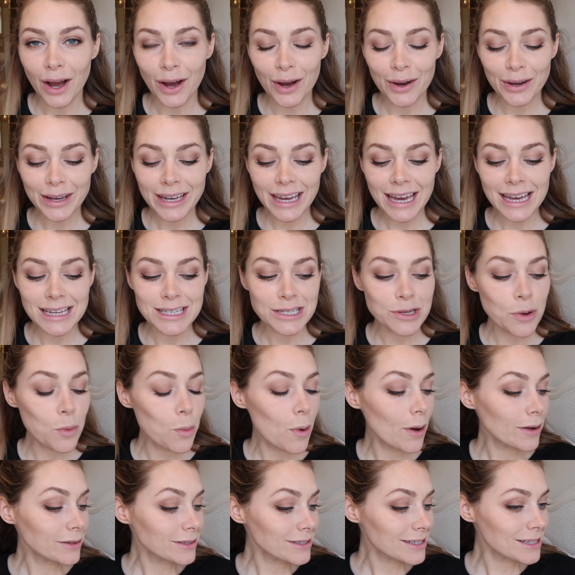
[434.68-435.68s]
Okay, so
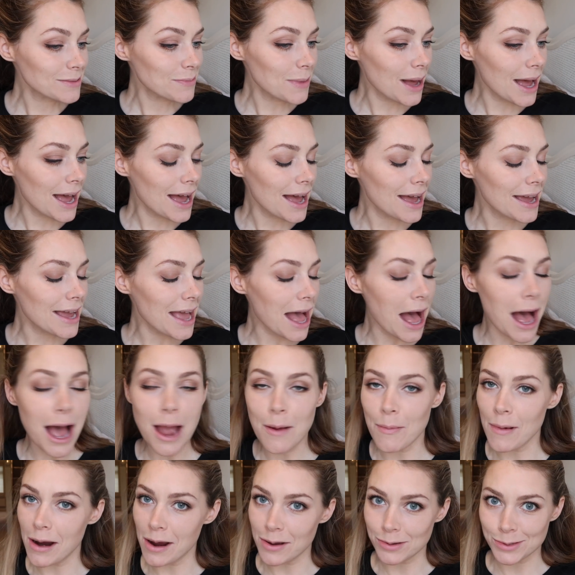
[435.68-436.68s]
once my
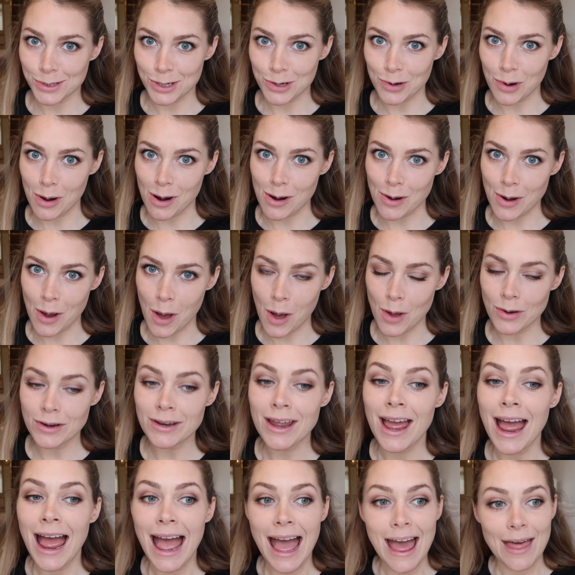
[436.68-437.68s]
eyebrows are drawn
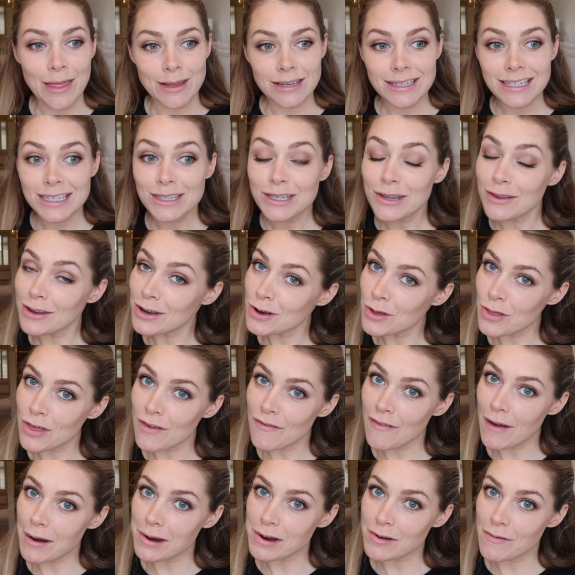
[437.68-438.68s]
on, this is another
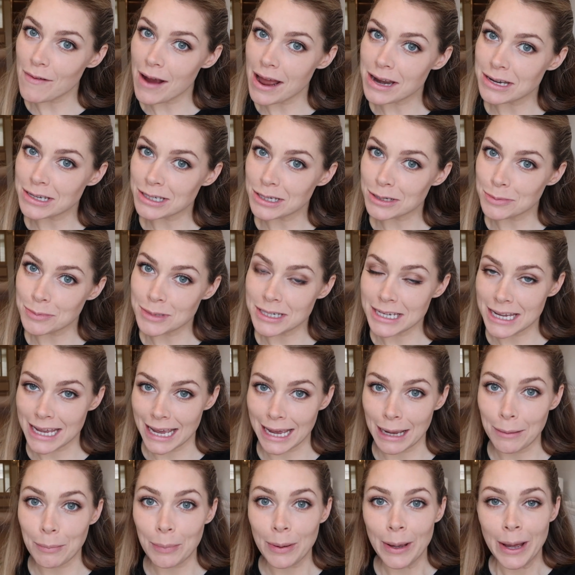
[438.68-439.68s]
very random
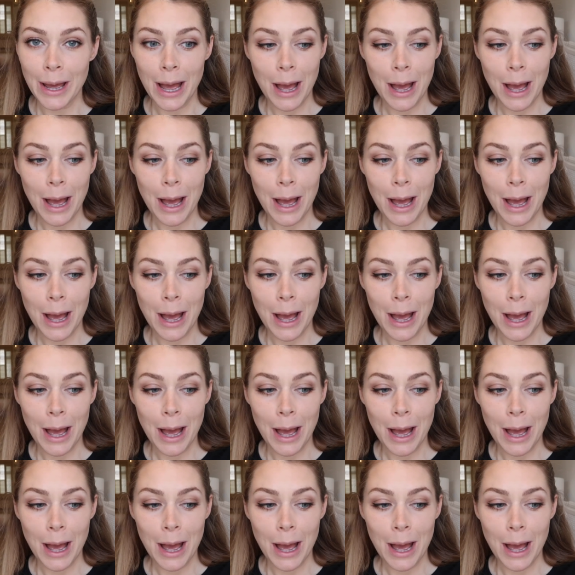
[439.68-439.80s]
tip,